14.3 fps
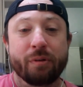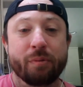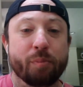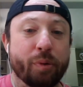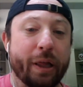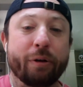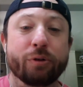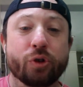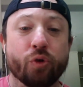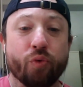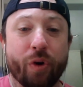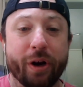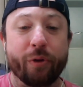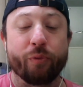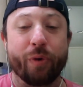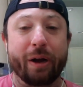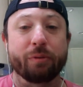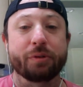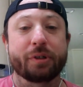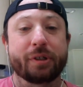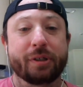Players are running
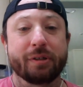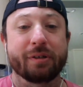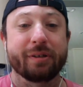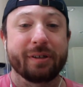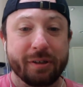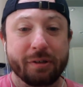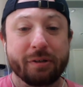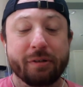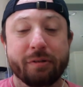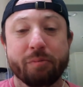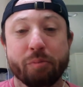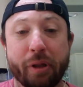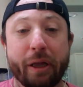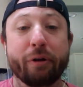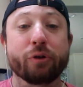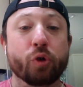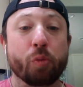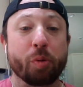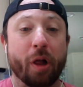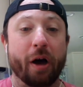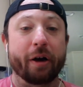routes. Players are
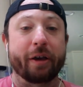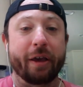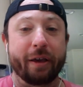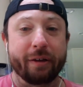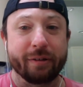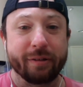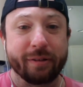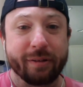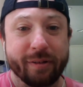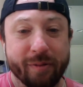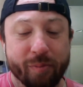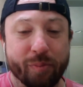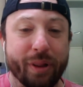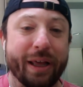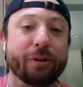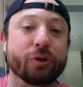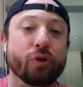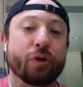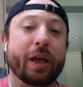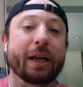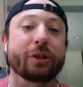blocking. Players
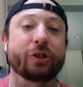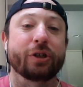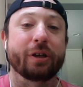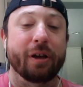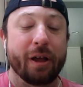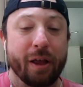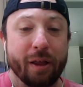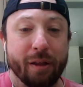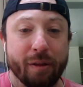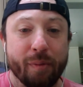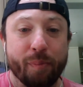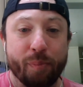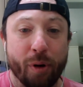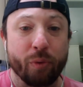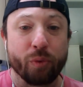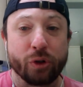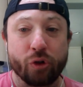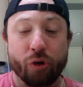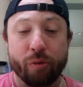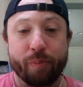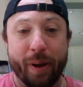are catching punt
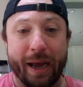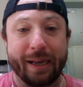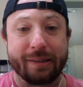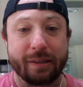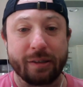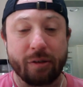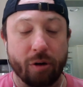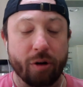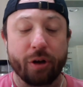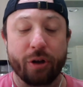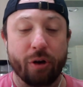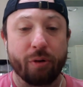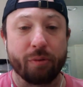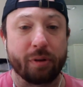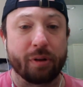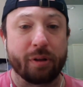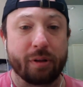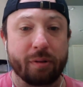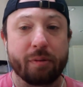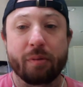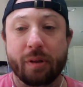return passes or, you know,
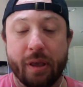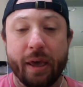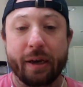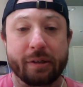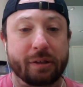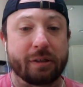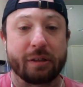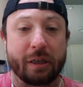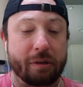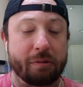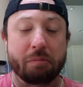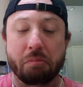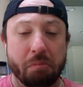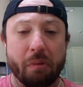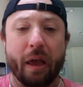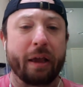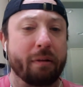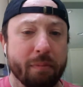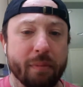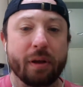kicks. And, like,